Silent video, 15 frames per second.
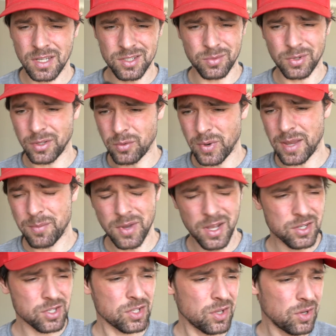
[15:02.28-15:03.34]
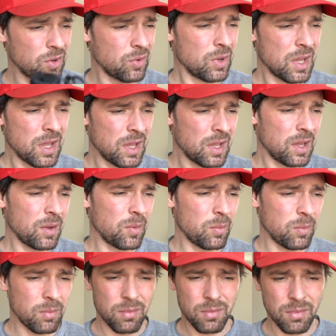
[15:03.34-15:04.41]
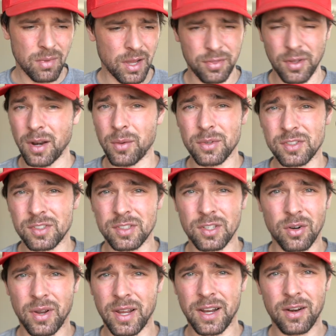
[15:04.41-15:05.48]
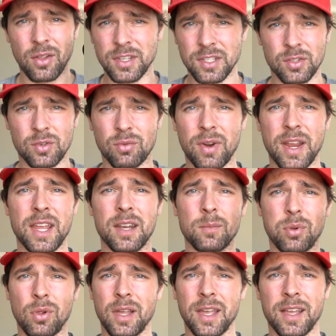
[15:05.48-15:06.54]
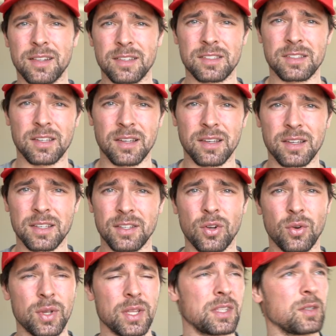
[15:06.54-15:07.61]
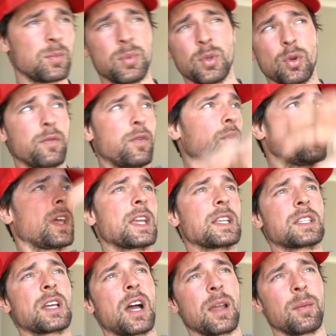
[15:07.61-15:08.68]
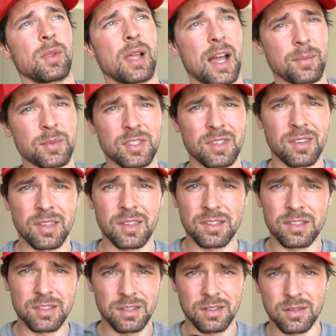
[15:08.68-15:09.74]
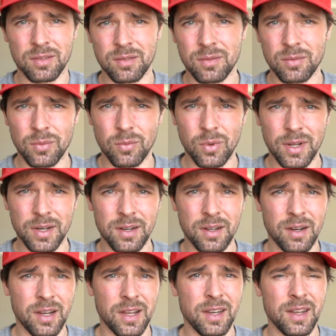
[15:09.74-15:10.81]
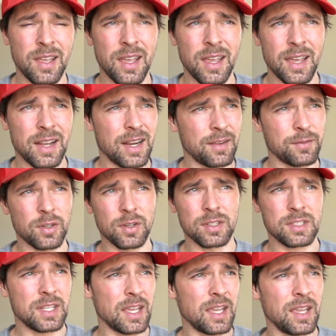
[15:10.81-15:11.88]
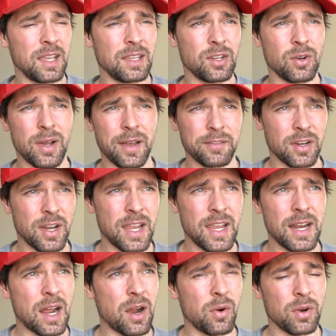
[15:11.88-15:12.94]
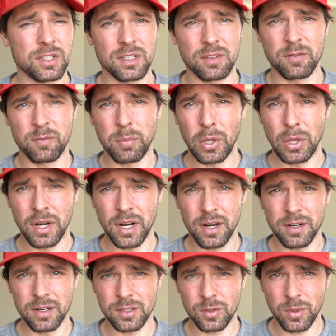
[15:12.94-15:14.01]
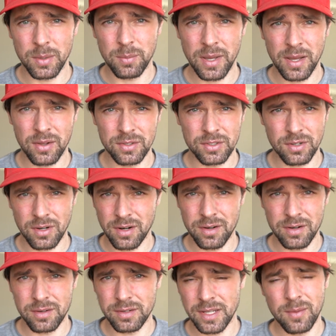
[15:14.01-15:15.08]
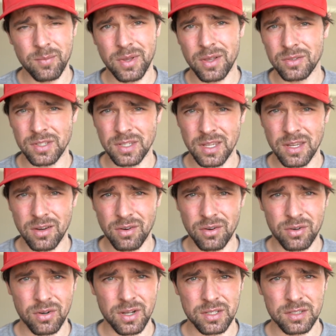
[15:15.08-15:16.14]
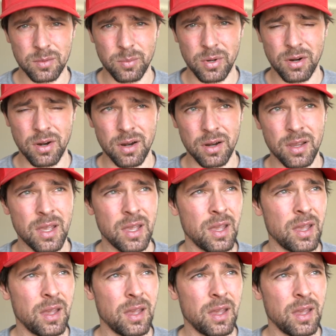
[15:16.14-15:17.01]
Doesn't really weigh much though. I thought it was, you know, I had all these grand plans to, you know, get these beautiful night time lapses and whatnot. And after a day, you know, after 8 hours of pulling 120 pounds or 110 pounds of gear across the park,